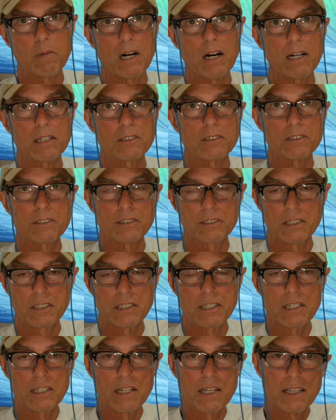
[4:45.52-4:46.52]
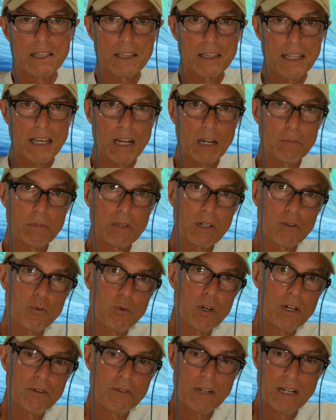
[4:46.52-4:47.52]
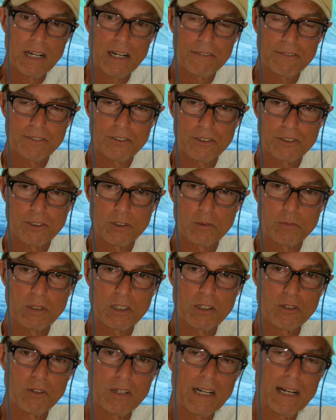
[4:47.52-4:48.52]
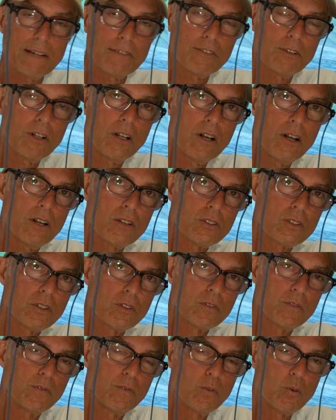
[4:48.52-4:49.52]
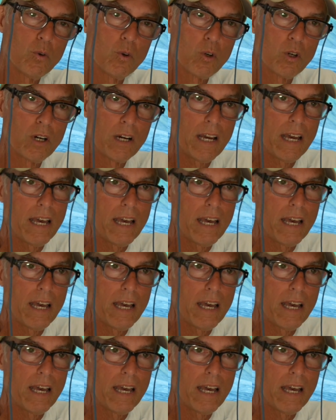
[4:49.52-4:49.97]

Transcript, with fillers: box. That'll be our one raffle. There'll be a raffle also for